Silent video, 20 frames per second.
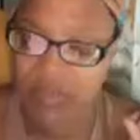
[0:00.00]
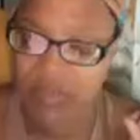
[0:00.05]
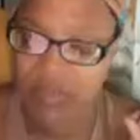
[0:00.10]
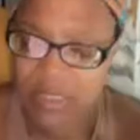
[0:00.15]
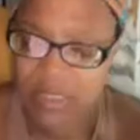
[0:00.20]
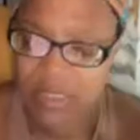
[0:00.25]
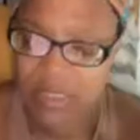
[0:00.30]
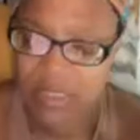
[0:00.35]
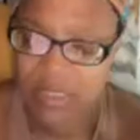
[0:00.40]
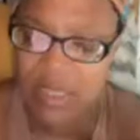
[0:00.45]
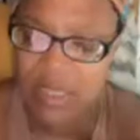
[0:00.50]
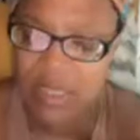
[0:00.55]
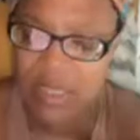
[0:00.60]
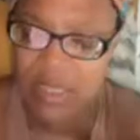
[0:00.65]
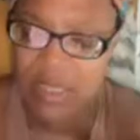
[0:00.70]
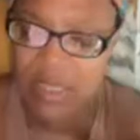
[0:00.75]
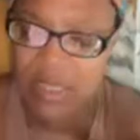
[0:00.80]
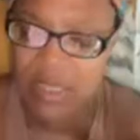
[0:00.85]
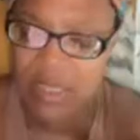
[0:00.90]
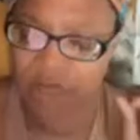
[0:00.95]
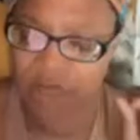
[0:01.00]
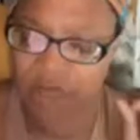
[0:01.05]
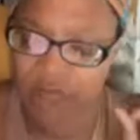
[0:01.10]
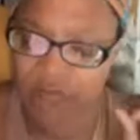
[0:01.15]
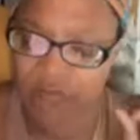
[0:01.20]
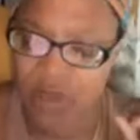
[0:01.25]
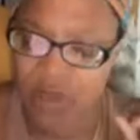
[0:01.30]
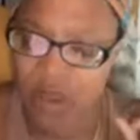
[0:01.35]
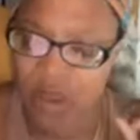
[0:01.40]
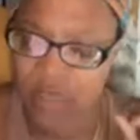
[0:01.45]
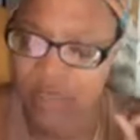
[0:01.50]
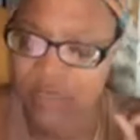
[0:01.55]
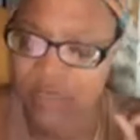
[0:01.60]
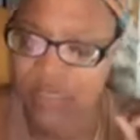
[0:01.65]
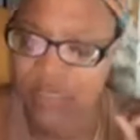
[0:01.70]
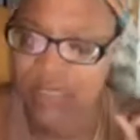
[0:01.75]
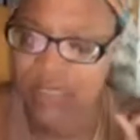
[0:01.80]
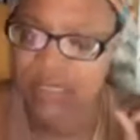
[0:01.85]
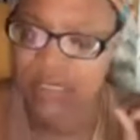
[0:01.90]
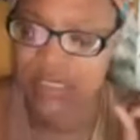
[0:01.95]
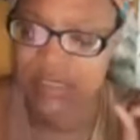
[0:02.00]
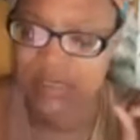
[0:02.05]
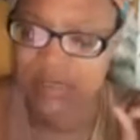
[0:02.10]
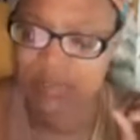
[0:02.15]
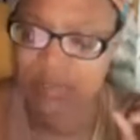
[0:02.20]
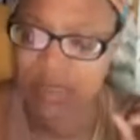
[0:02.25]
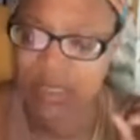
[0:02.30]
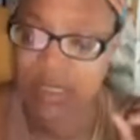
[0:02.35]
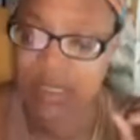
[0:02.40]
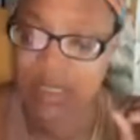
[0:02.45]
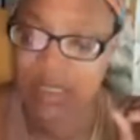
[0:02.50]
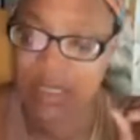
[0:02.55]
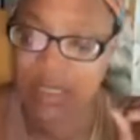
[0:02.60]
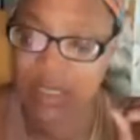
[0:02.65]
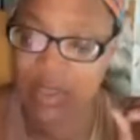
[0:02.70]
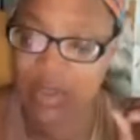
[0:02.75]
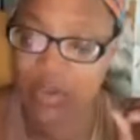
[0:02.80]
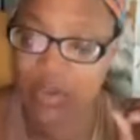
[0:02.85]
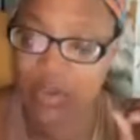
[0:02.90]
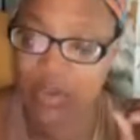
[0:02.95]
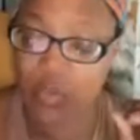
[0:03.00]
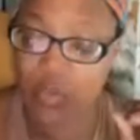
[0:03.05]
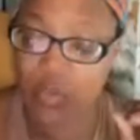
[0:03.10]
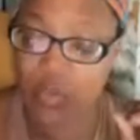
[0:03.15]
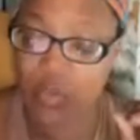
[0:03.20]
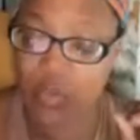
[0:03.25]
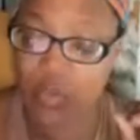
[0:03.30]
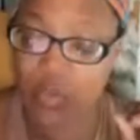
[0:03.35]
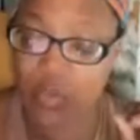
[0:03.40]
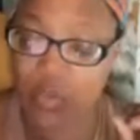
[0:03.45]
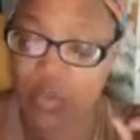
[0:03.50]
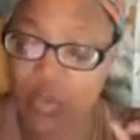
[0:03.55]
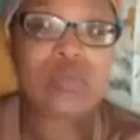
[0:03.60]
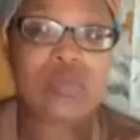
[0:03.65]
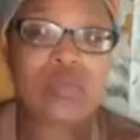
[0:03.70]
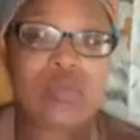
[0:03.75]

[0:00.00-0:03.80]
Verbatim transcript: fought against me with no cease.